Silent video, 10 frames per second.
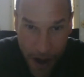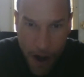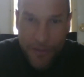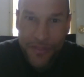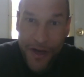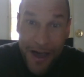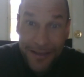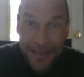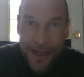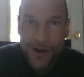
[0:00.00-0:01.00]
Our
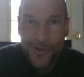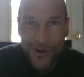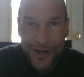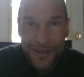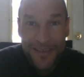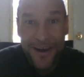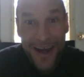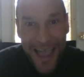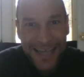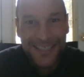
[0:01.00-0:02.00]
thoughts, our words,
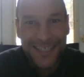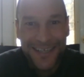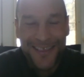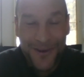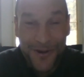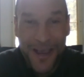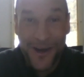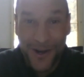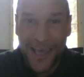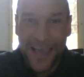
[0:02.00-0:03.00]
our actions create
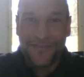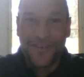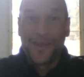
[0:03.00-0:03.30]
our life.